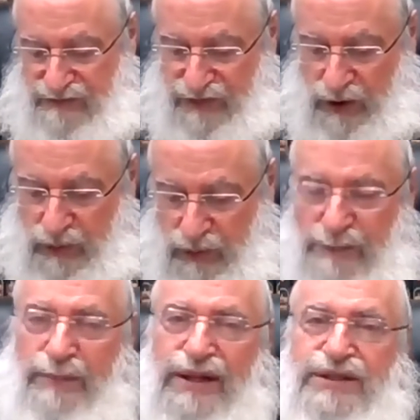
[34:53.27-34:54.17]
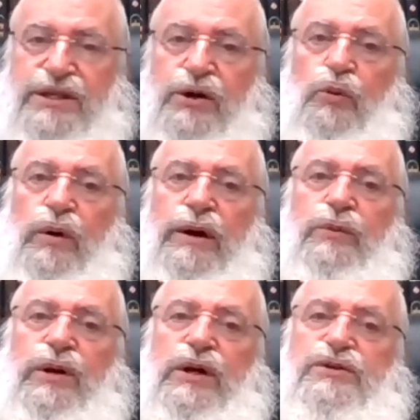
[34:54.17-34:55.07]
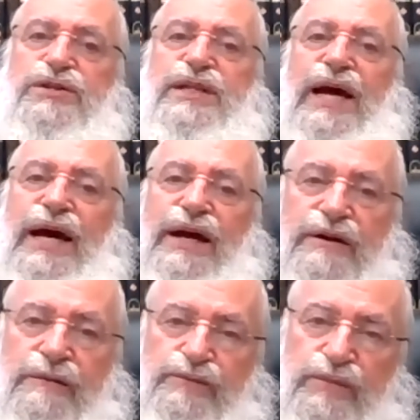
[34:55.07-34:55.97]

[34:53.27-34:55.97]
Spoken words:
very basic way we understand